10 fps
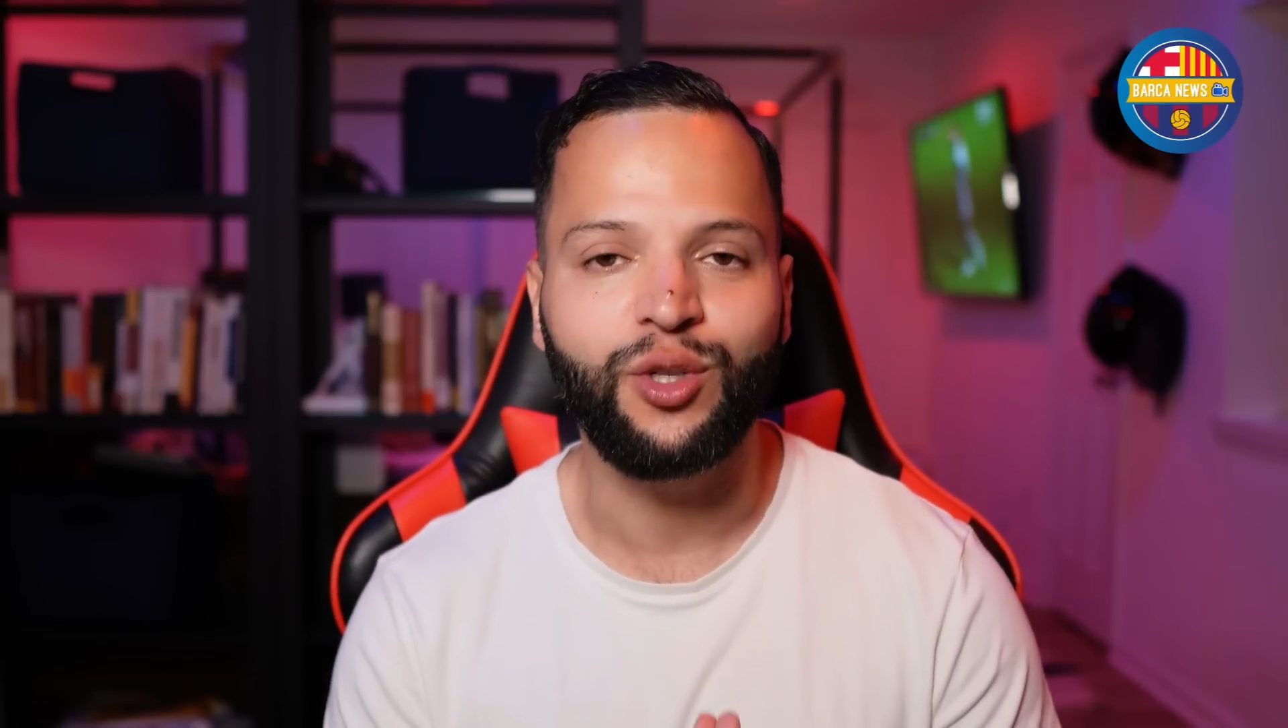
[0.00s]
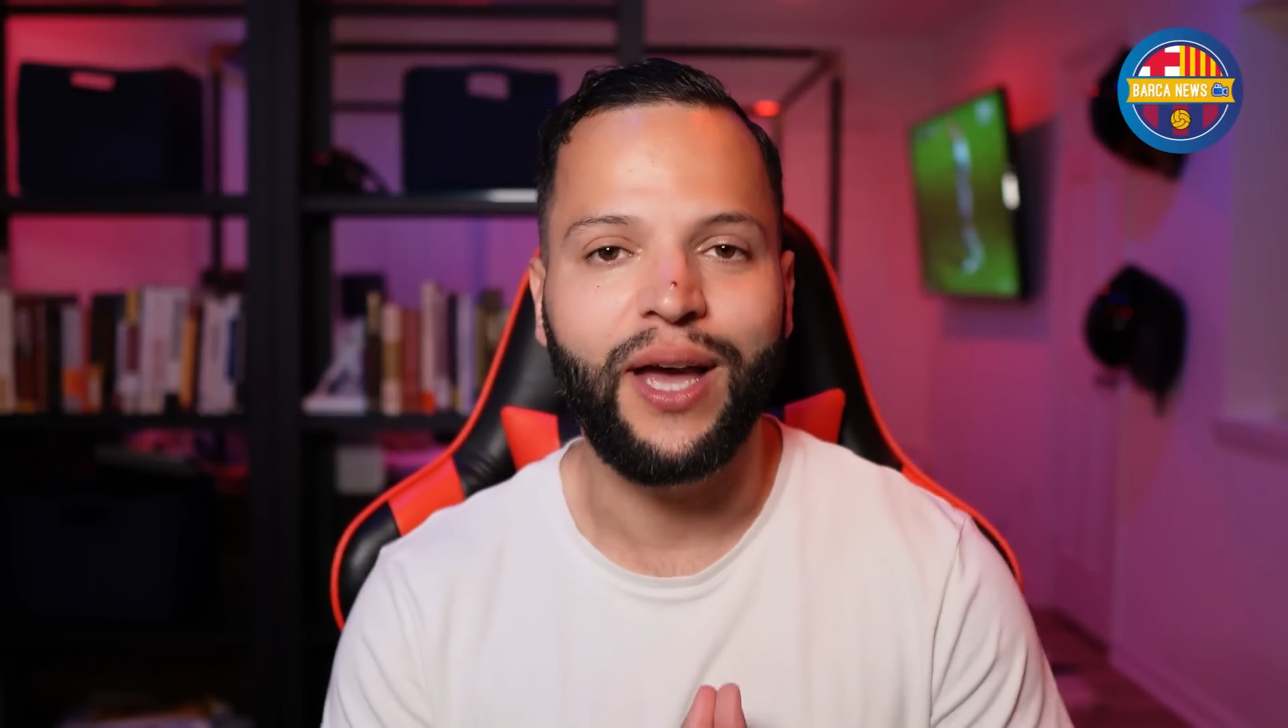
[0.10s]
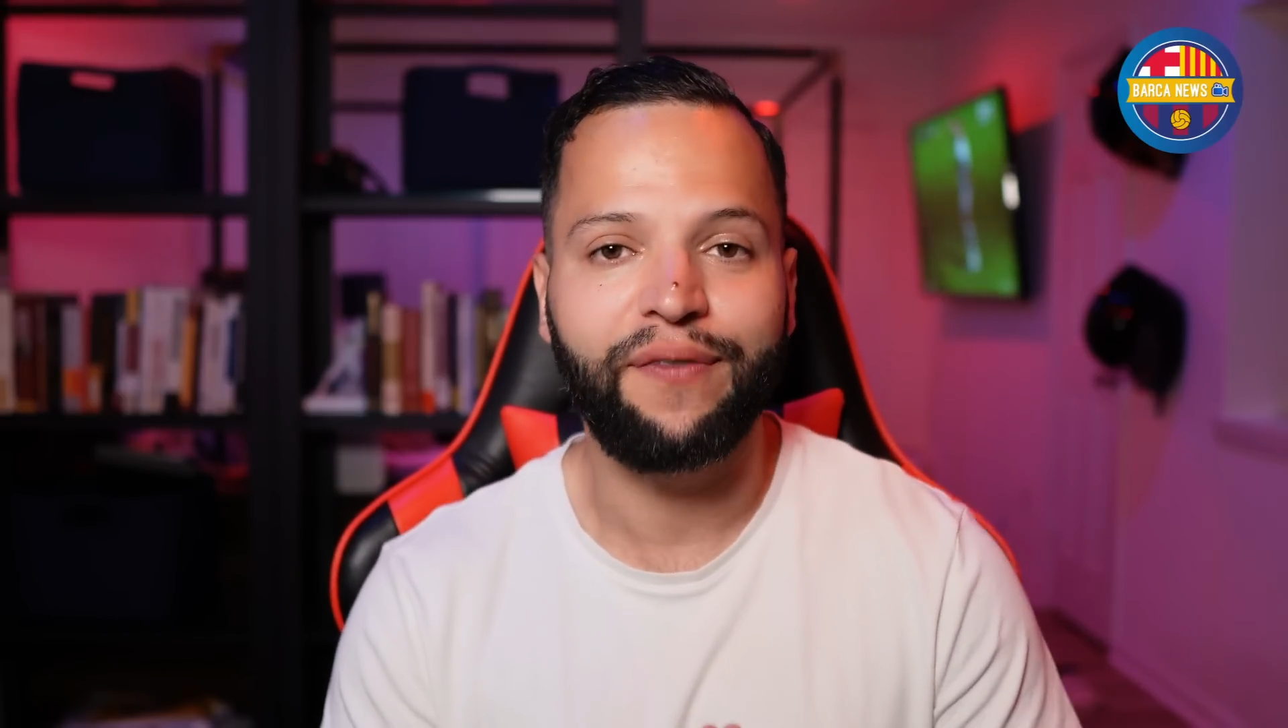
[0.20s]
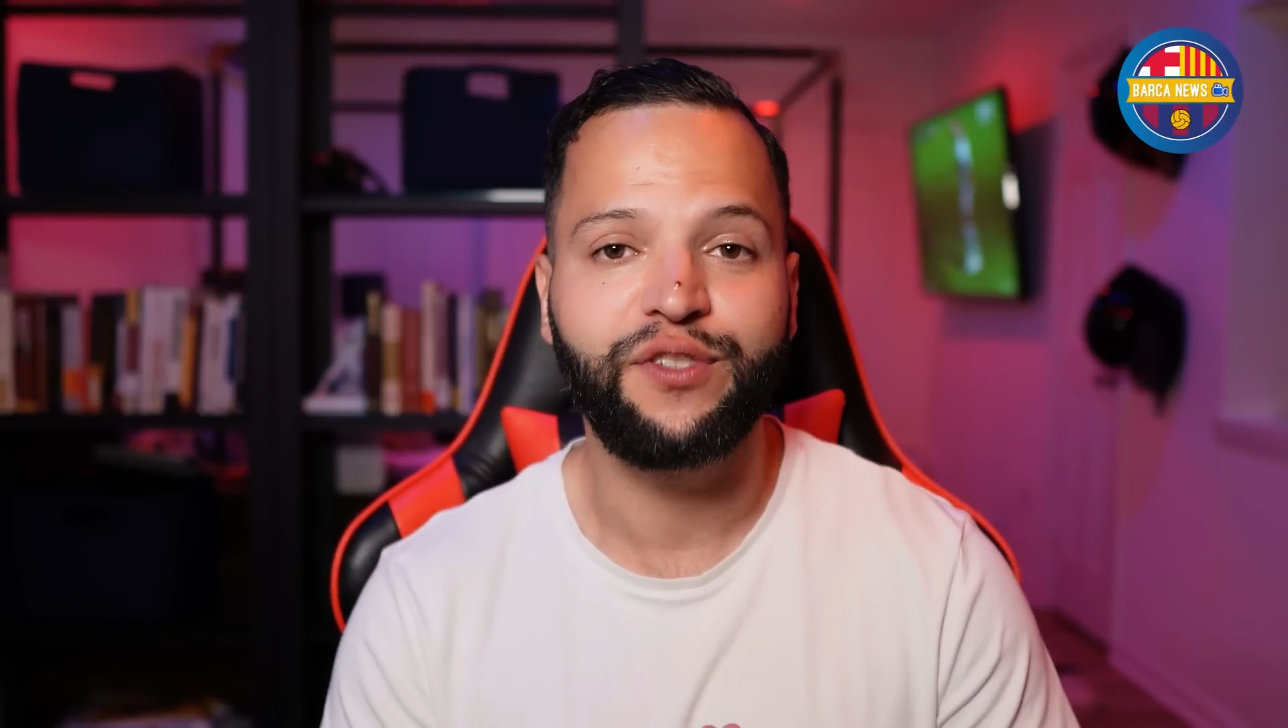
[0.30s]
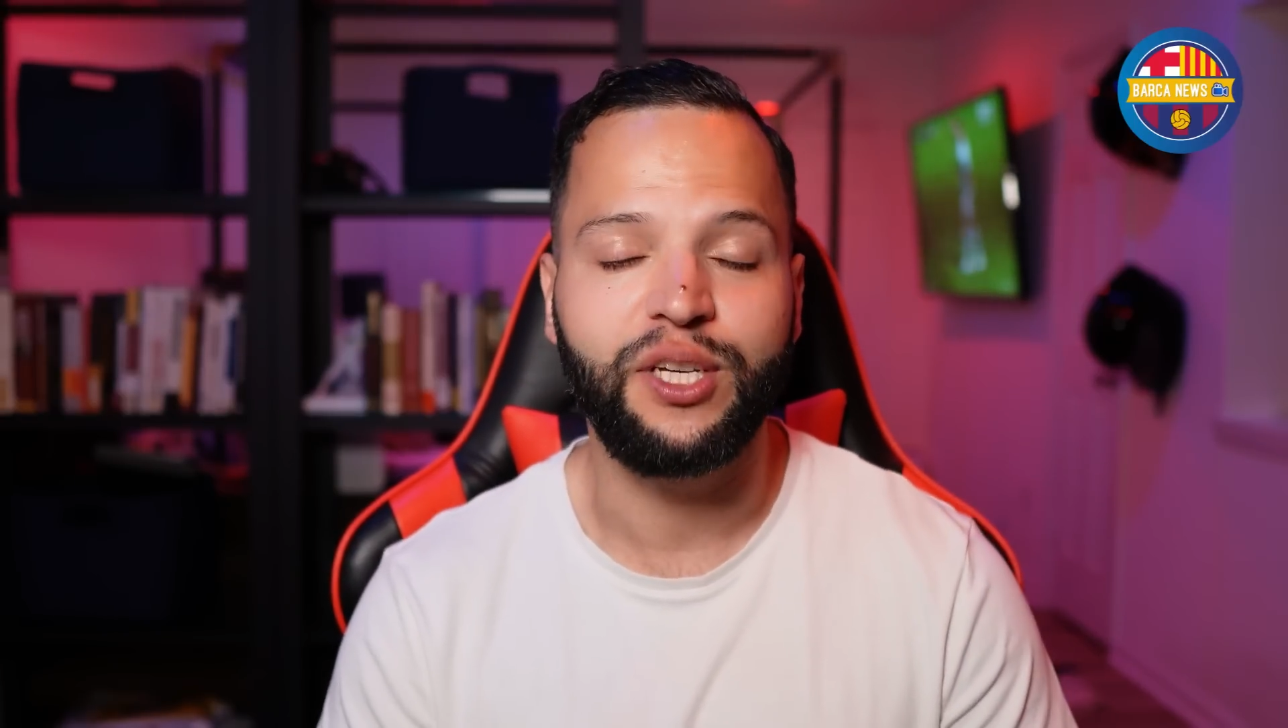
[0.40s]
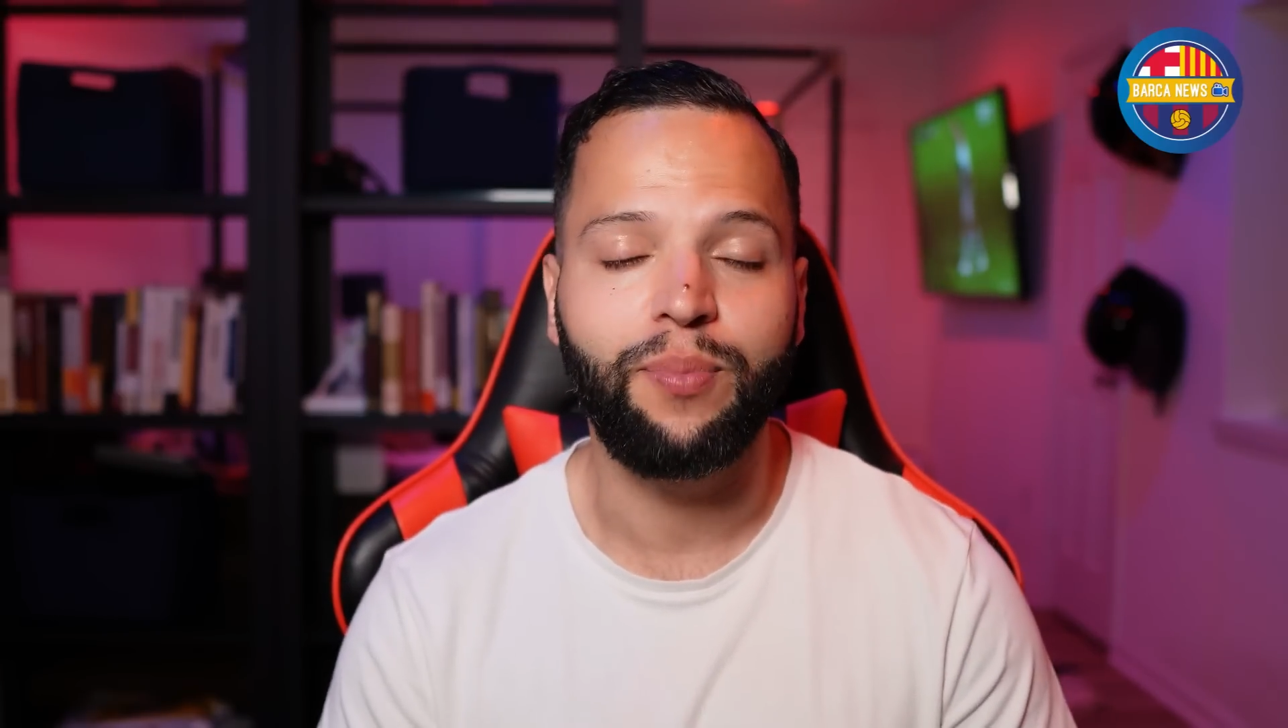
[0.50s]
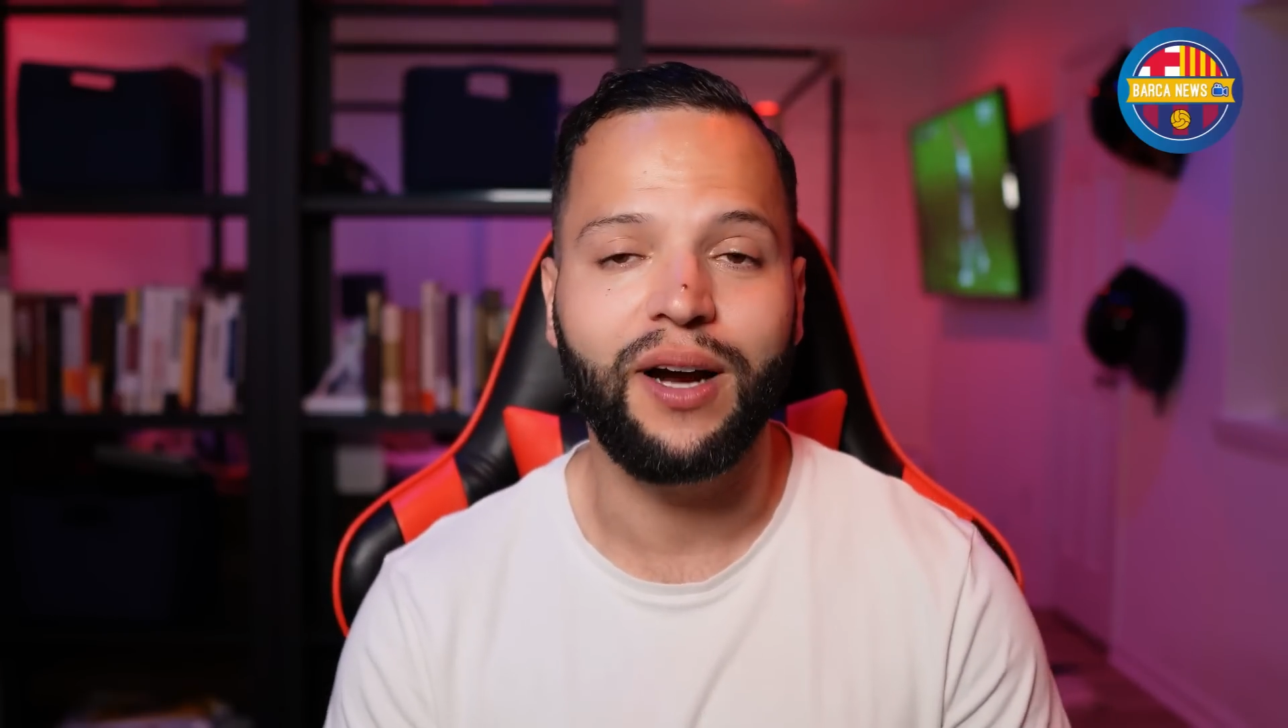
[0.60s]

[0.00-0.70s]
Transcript: FC